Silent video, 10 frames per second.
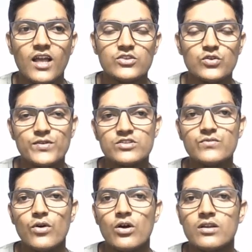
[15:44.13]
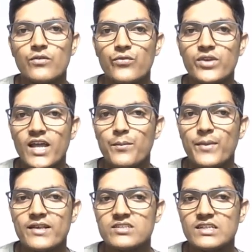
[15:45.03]
So first of all, we are
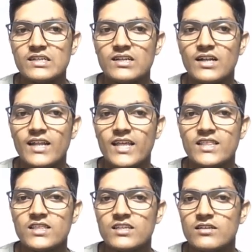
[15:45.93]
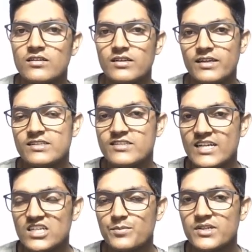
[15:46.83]
measuring length in
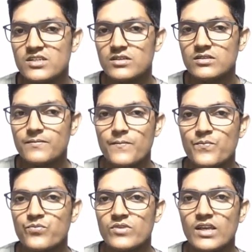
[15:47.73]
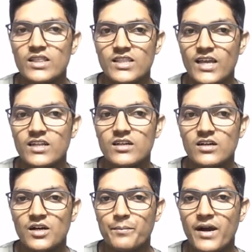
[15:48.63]
centimeter, then
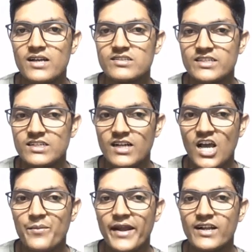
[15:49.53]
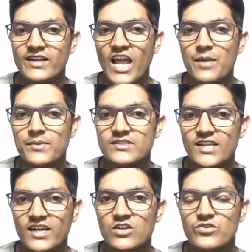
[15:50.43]
mass in gram and time in
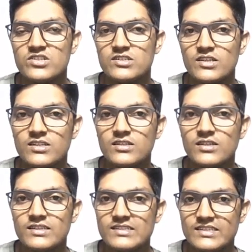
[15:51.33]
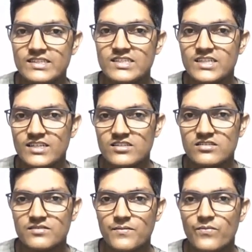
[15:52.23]
second, which is in
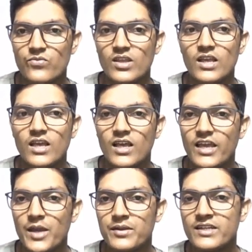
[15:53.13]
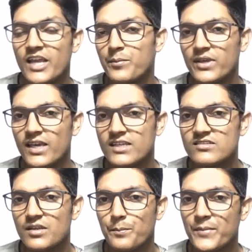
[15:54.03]
CGS. And in
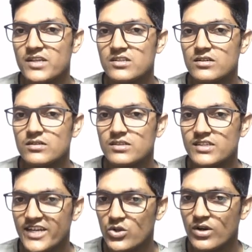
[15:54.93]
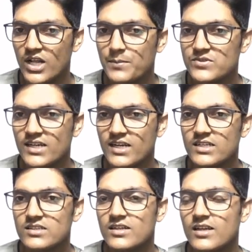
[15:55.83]
MKS, meter, kilogram
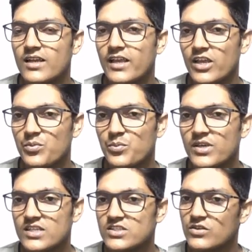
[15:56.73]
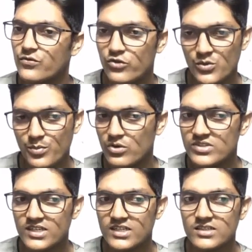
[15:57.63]
second, FPS, foot pound
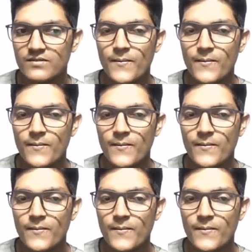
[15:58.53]
second.